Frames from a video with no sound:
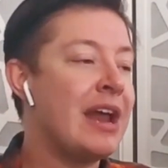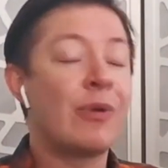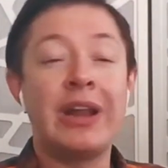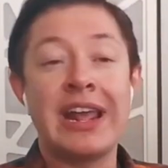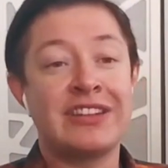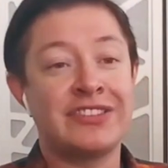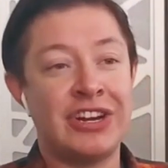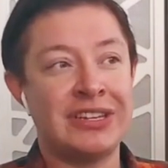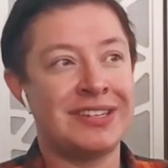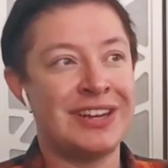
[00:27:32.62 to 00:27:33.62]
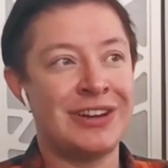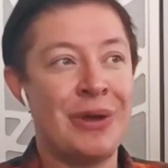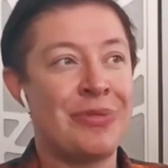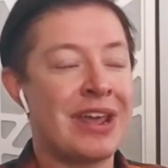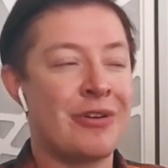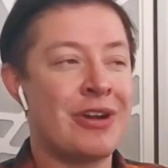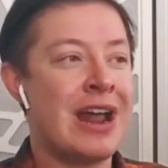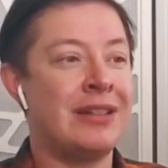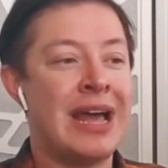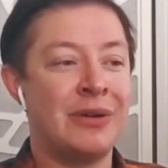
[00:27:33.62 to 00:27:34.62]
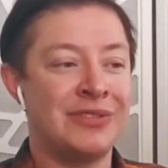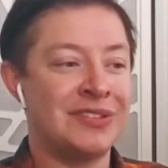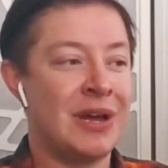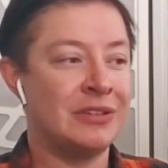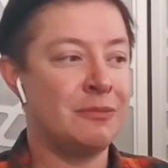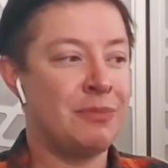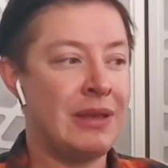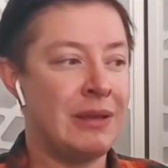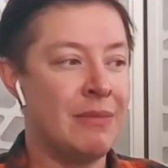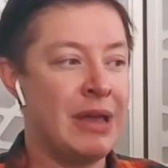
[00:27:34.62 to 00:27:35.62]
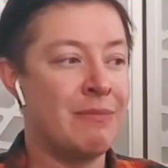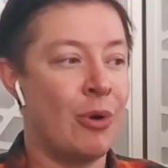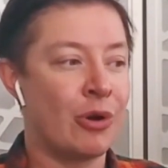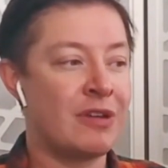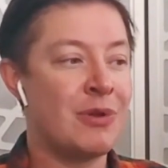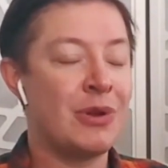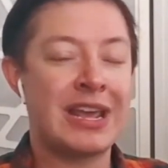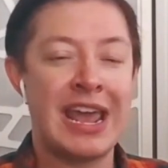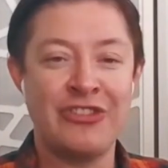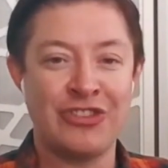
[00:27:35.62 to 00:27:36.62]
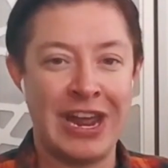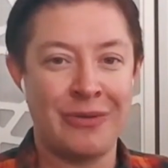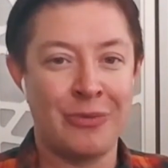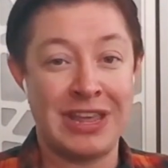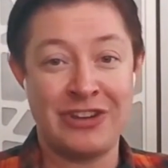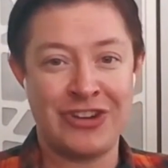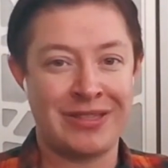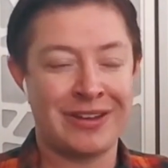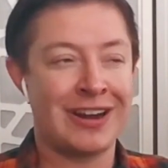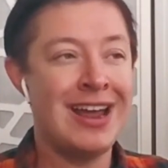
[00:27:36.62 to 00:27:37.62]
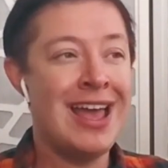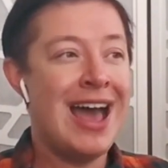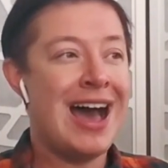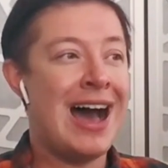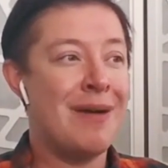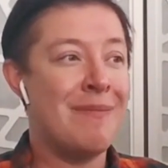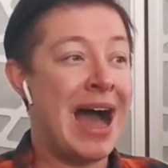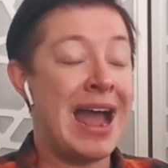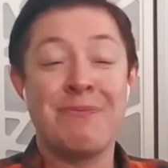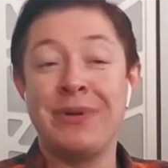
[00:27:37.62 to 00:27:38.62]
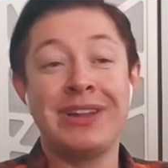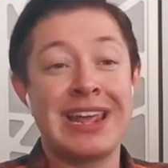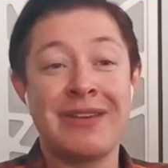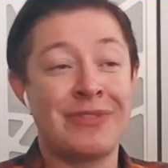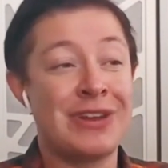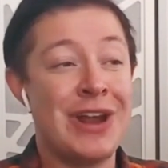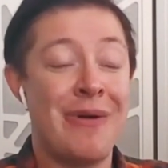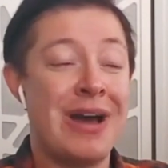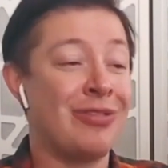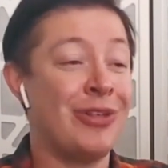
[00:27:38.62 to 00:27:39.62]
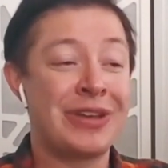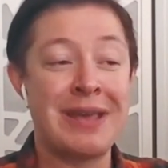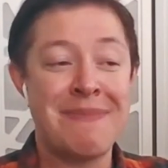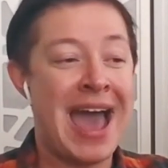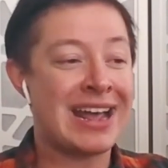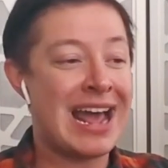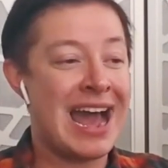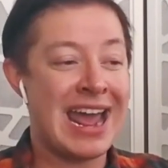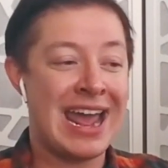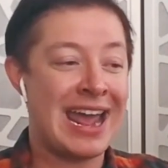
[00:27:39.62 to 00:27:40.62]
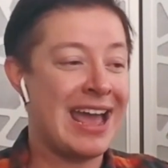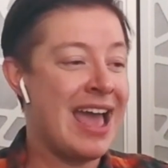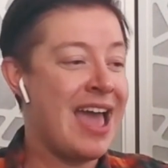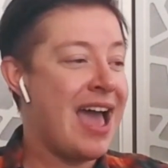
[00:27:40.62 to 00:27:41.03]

And really, it's just, the internet allows us all to be in more communication with each other. I believe, looking back, I